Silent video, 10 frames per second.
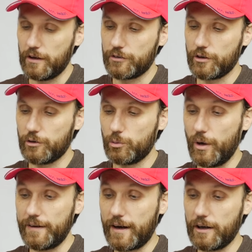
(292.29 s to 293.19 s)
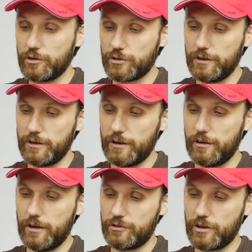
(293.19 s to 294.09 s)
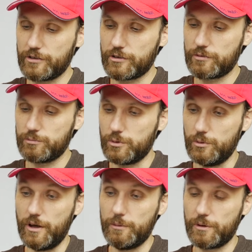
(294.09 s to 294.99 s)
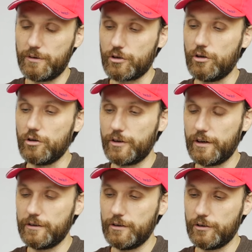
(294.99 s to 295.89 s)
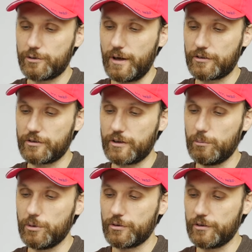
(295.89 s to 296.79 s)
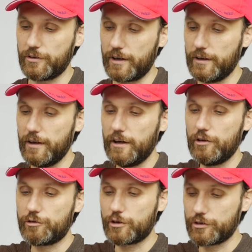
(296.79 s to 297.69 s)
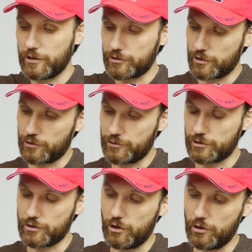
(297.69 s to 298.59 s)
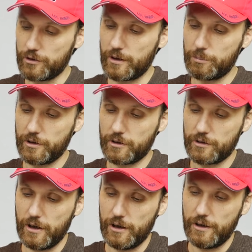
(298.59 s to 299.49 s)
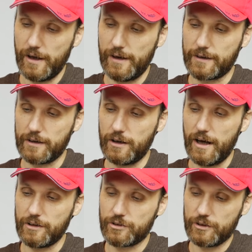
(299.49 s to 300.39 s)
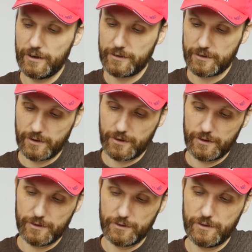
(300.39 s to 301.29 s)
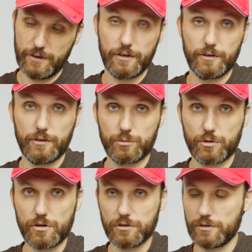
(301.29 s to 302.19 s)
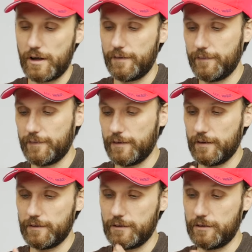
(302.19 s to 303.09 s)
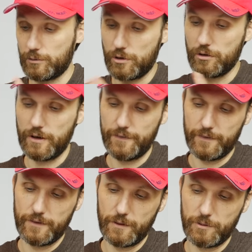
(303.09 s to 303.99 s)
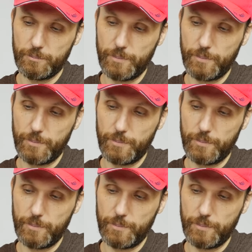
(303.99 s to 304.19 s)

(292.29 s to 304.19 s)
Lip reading: So the way that I usually, you know, adjust, well, pretty much all the, you know, 3-axis gimbals is that first I'll sort of just hold it up here and I kind of isolate the roll and then the roll and then the